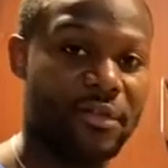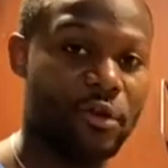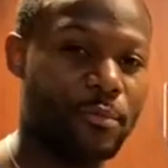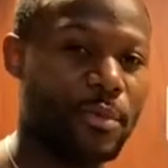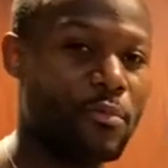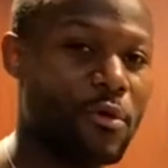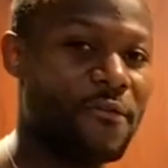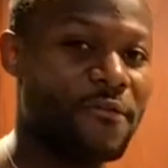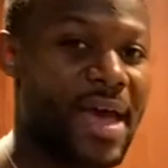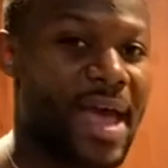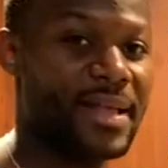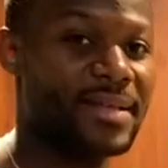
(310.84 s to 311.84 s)
little bit more
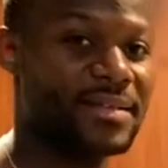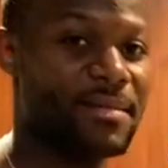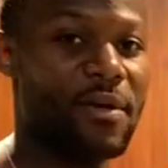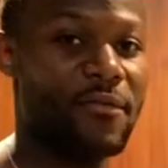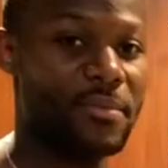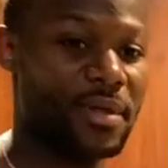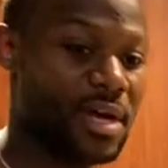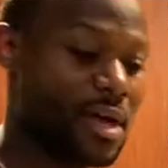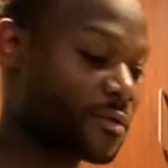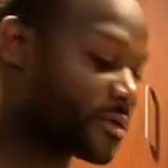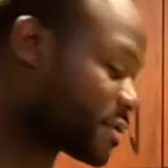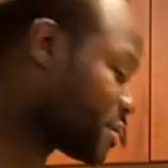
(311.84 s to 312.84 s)
fat in some of them than
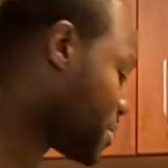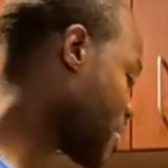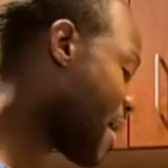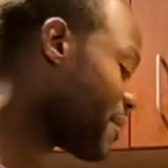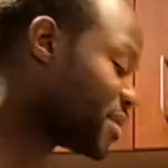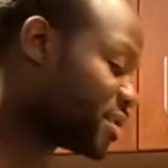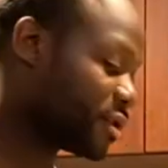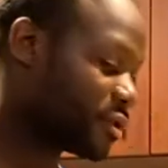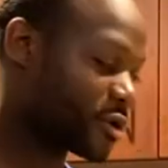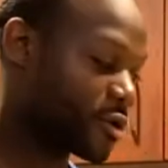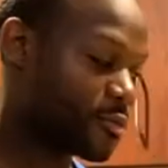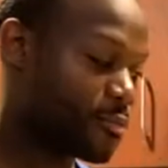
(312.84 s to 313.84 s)
others. So obviously, you
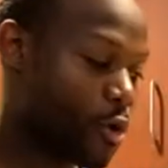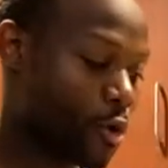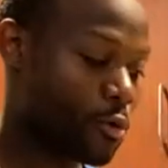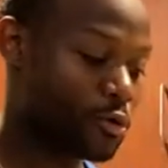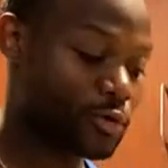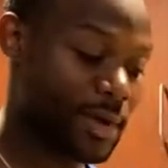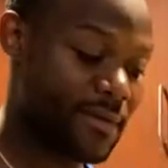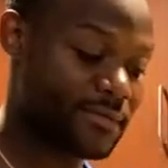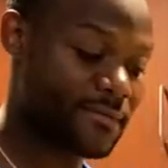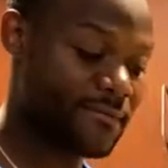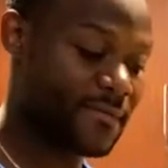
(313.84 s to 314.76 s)
know, pork roll's gonna have some